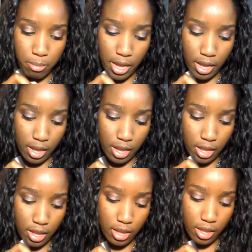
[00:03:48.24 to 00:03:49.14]

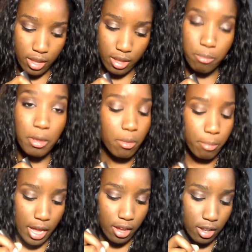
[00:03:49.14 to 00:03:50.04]
my
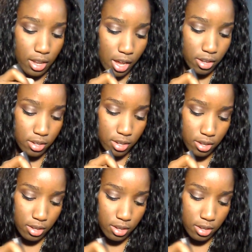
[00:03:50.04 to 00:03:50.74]
makeup bag a lot.